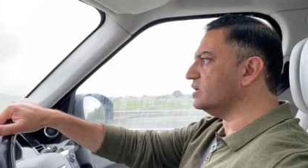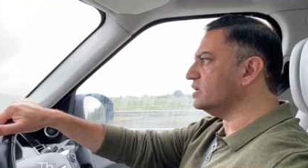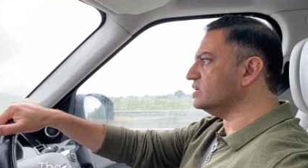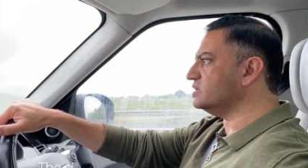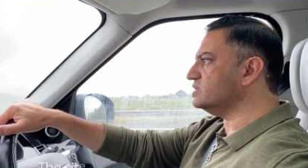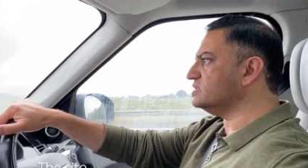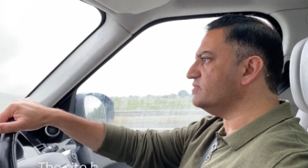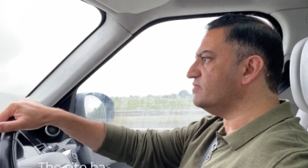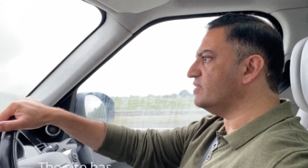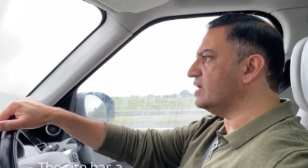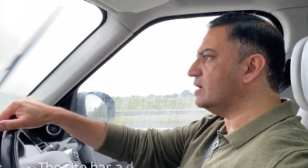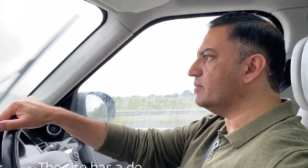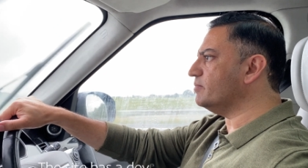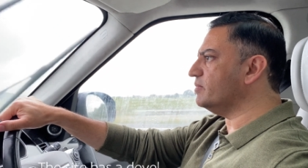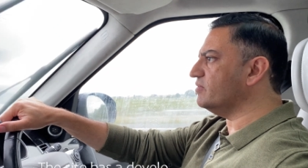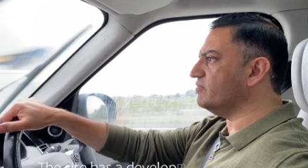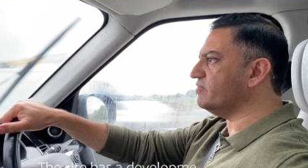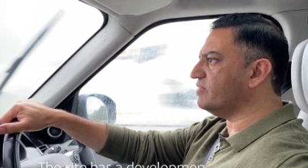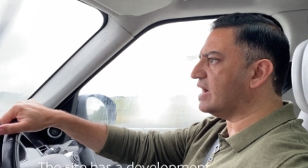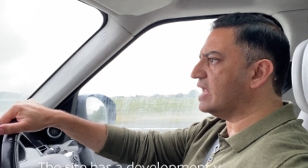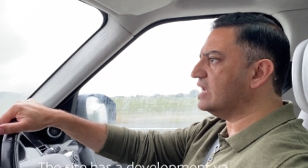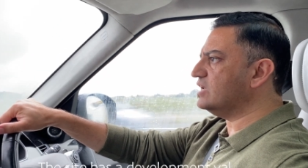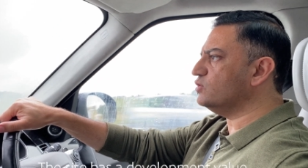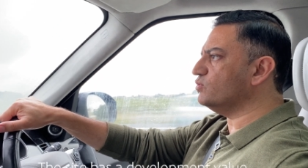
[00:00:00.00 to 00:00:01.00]
development
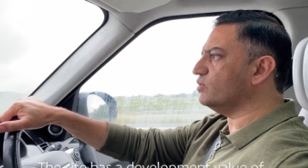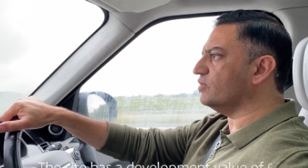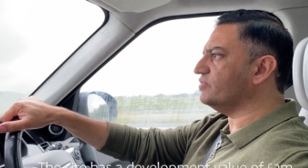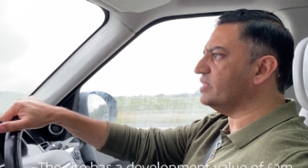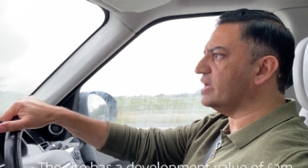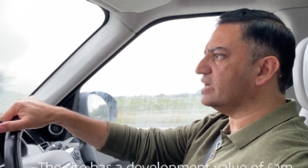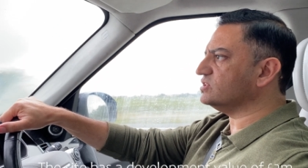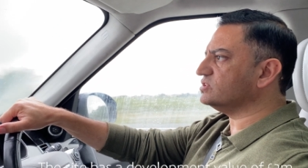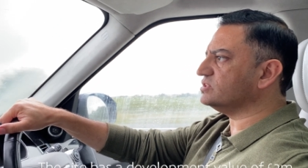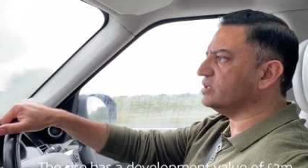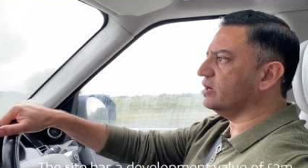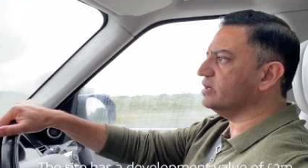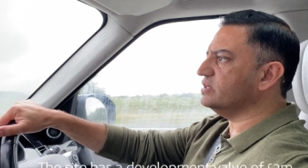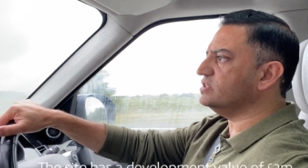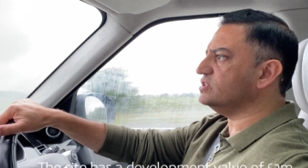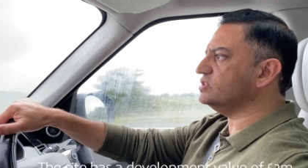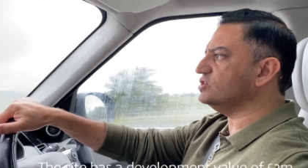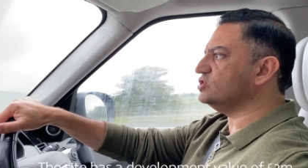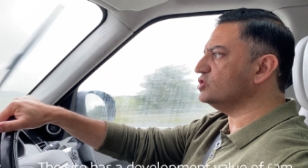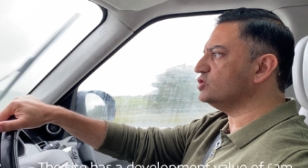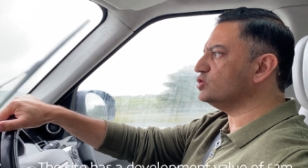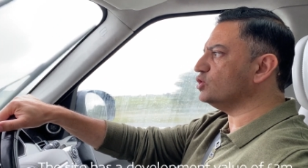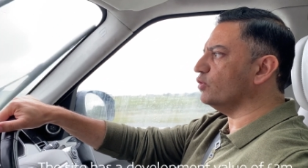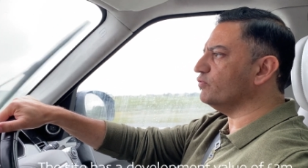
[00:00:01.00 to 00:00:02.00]
value of that site is
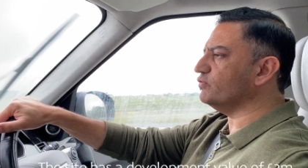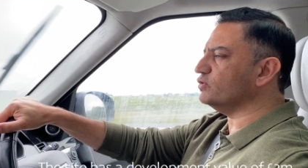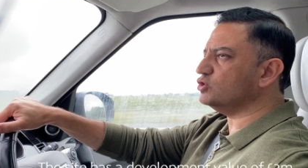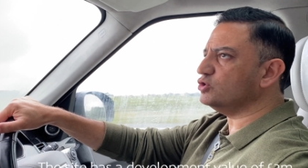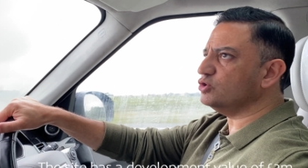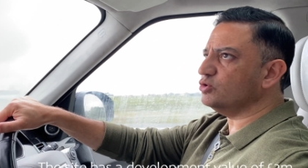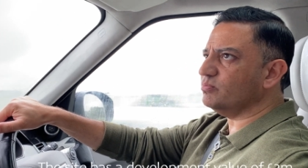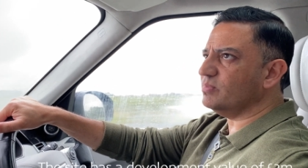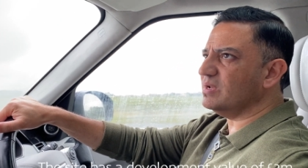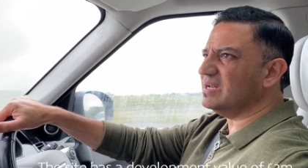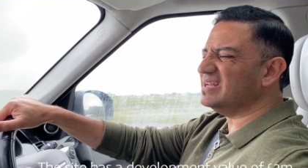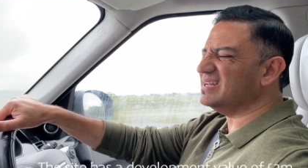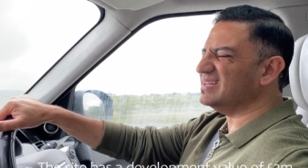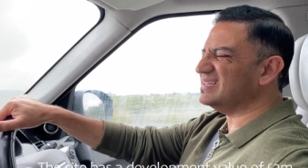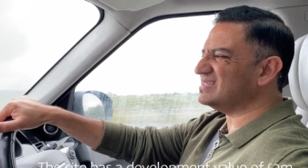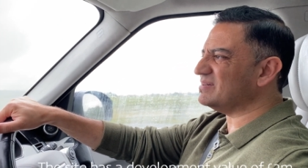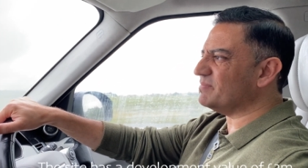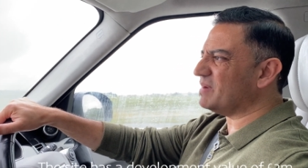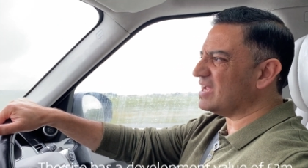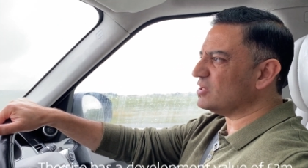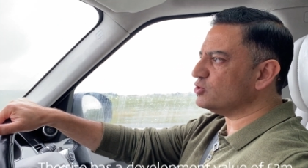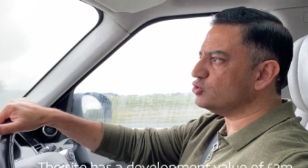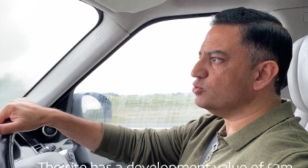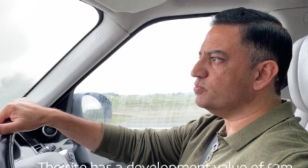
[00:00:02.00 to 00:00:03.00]
just over two million. It's
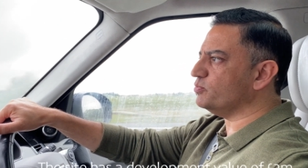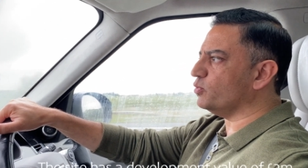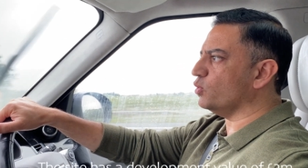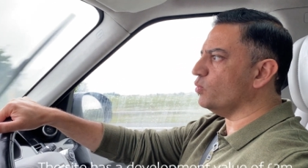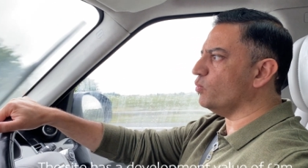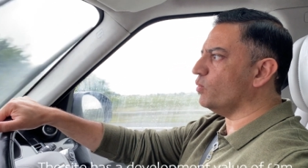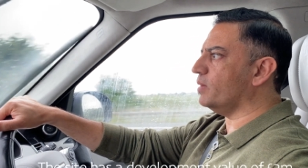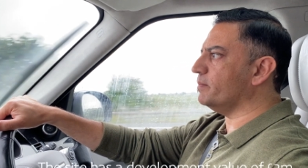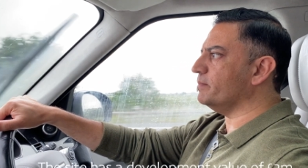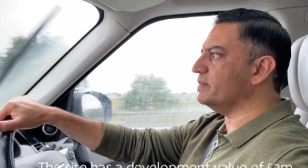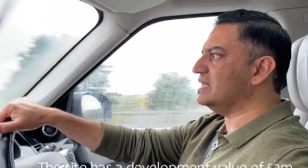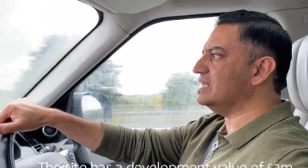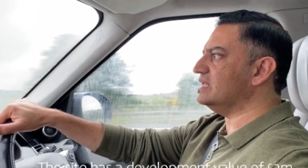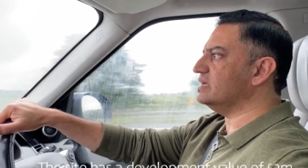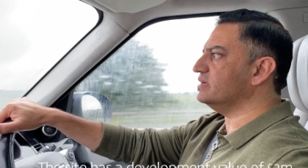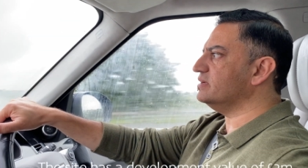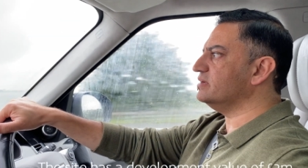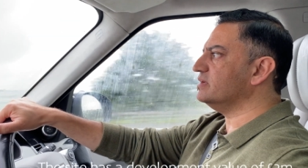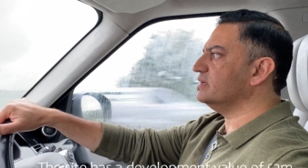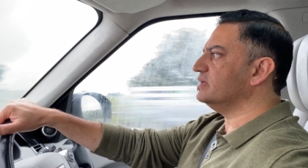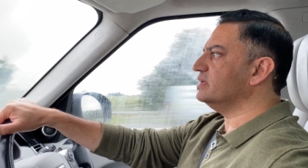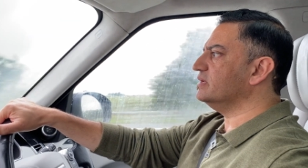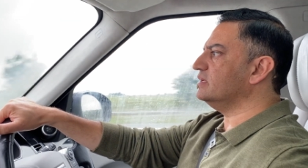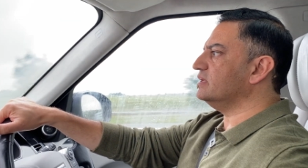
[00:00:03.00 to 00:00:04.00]
about two point one million
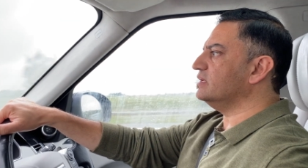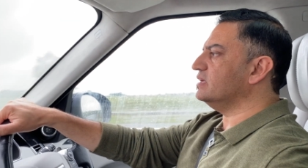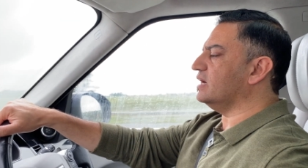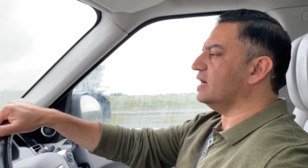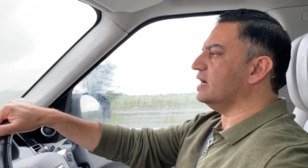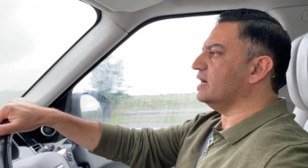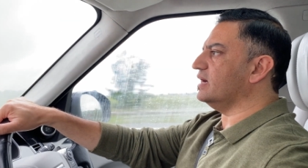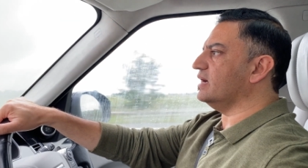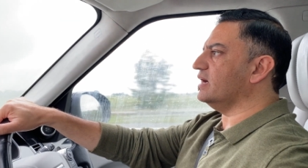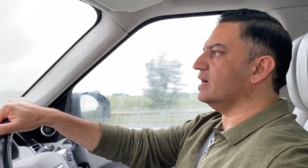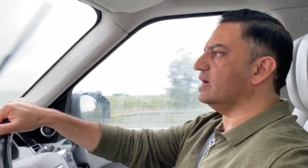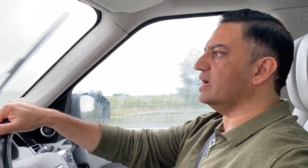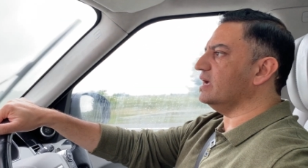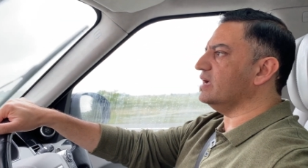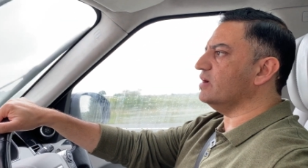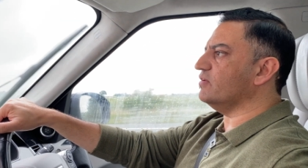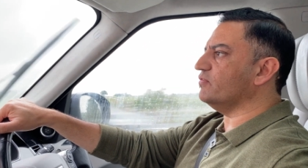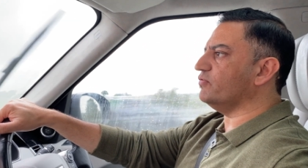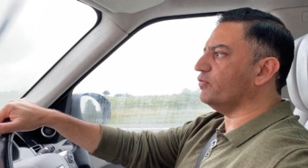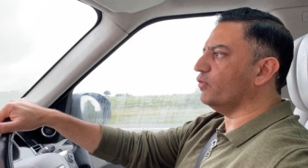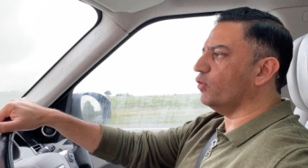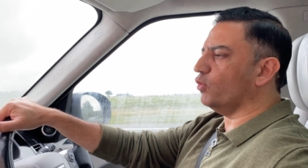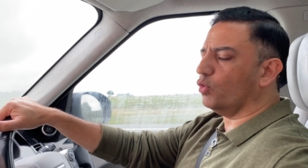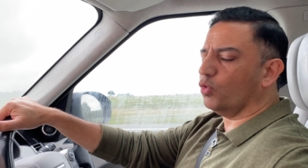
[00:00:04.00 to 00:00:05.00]
uh,
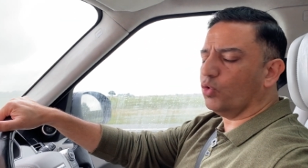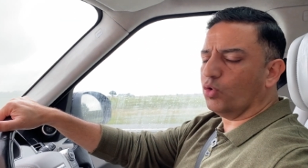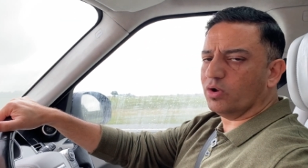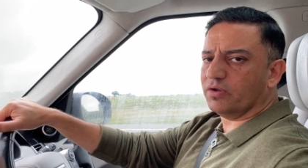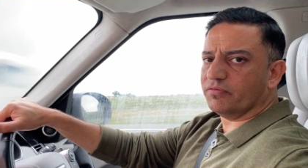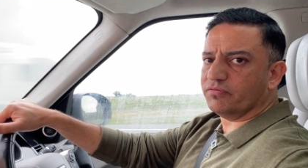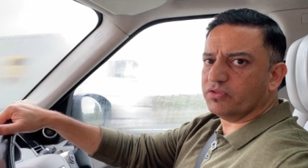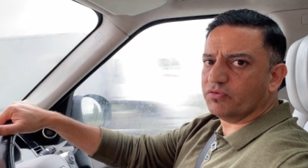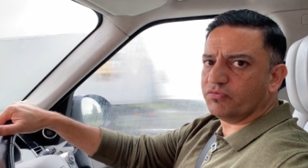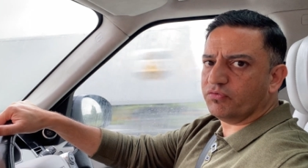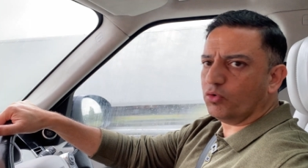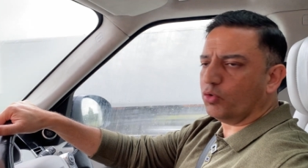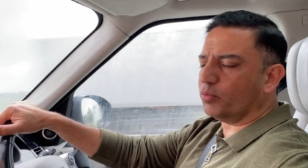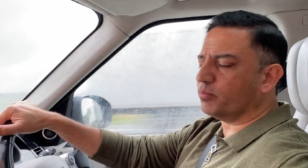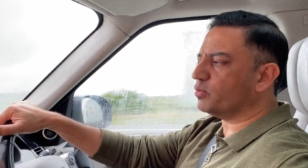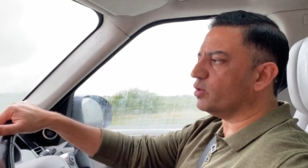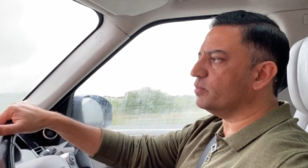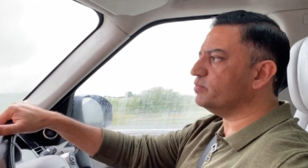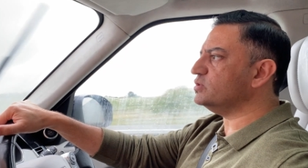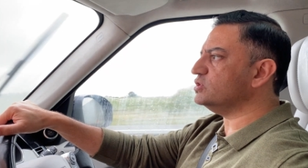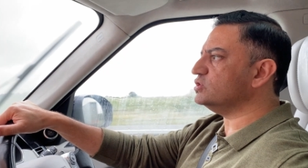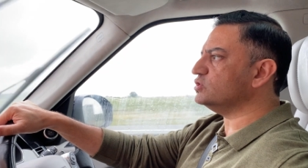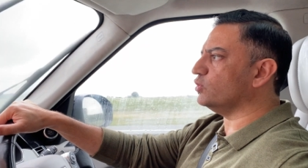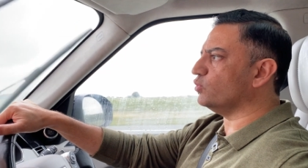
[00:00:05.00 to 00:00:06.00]
for all of the four
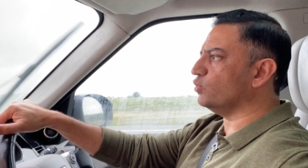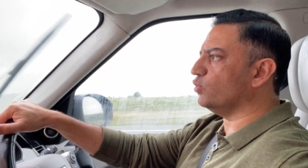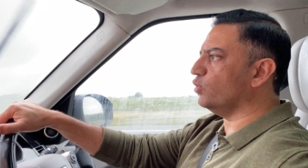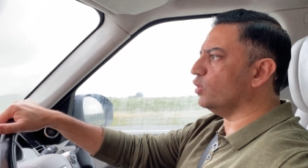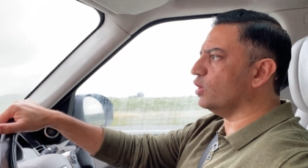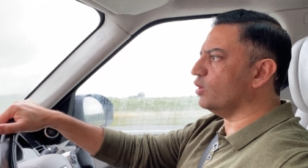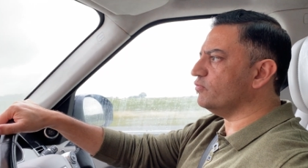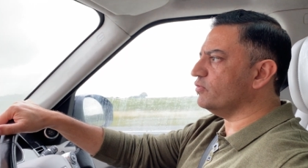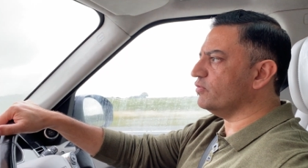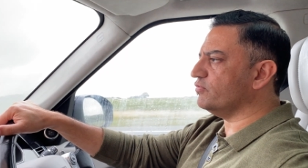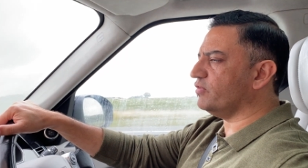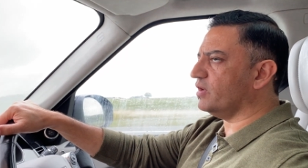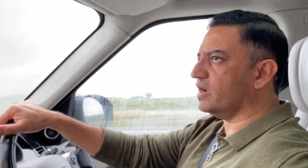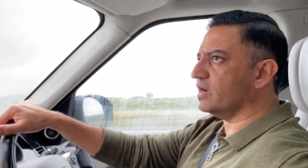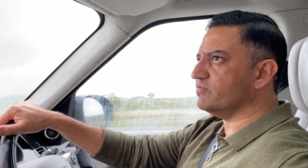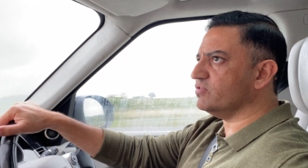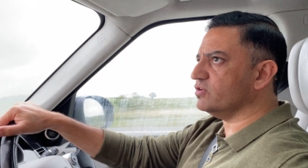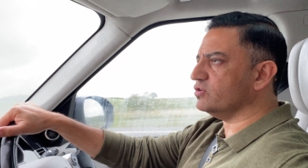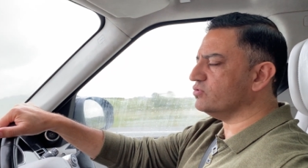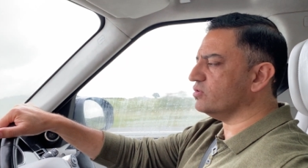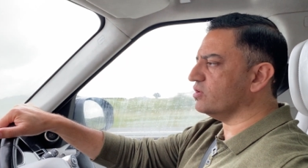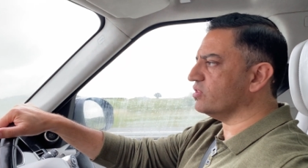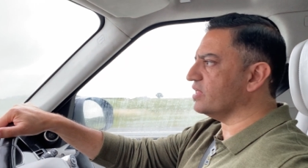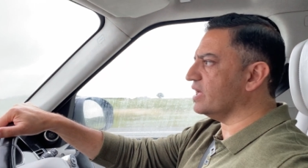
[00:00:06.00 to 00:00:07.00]
properties. They're all over five
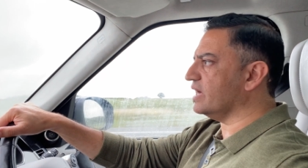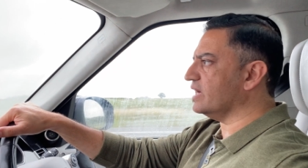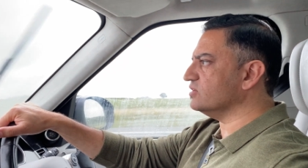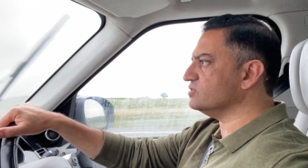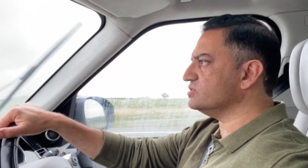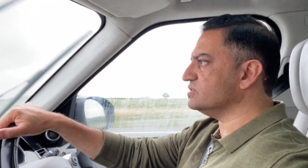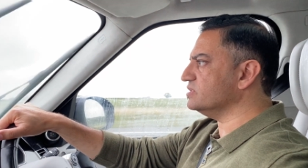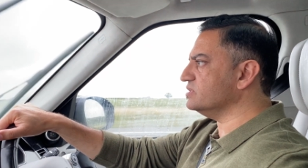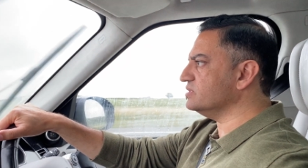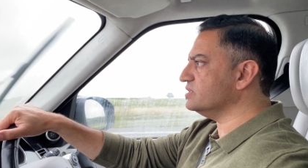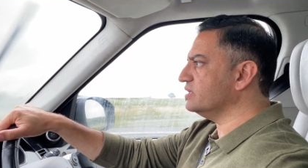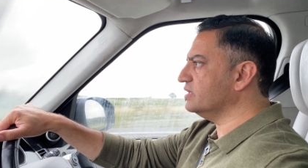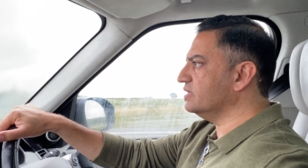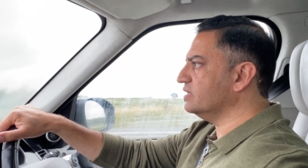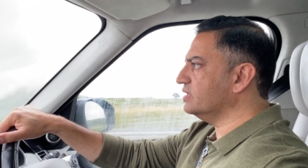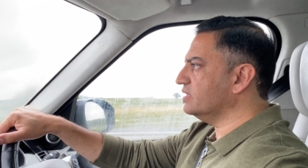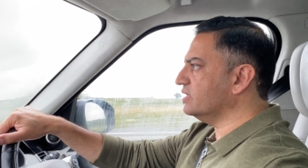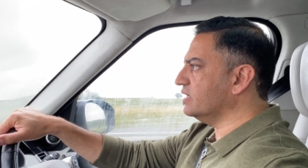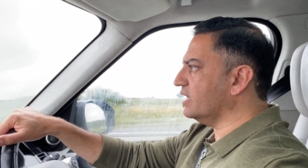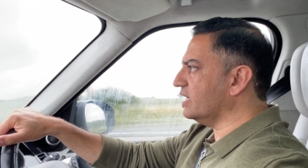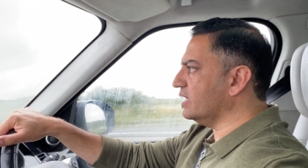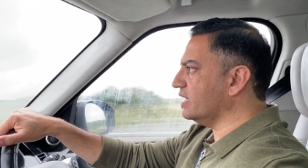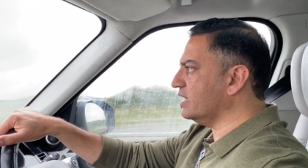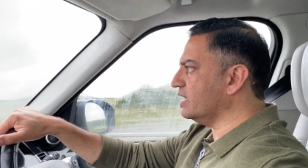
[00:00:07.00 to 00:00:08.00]
hundred thousand
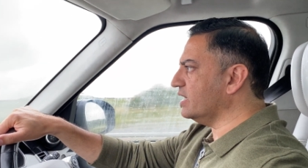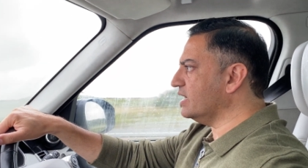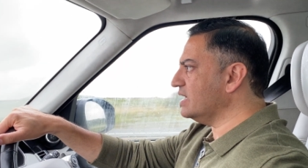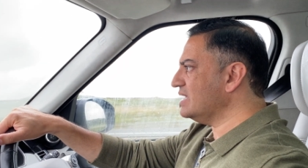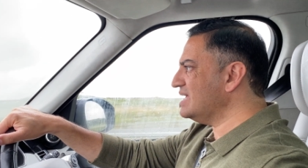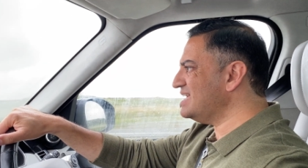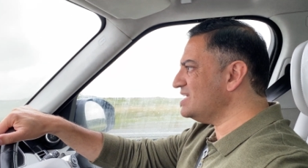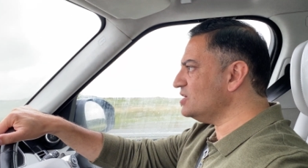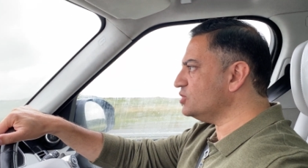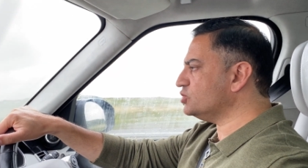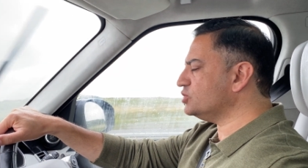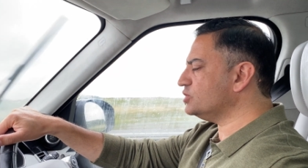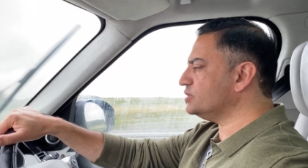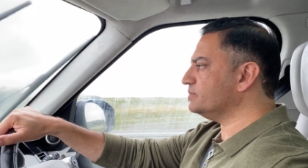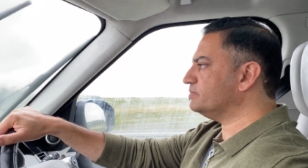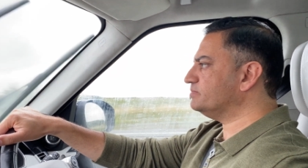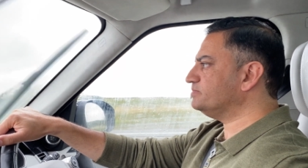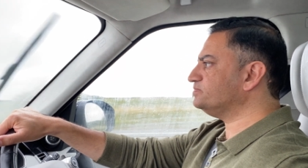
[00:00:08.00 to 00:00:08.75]
uh, each.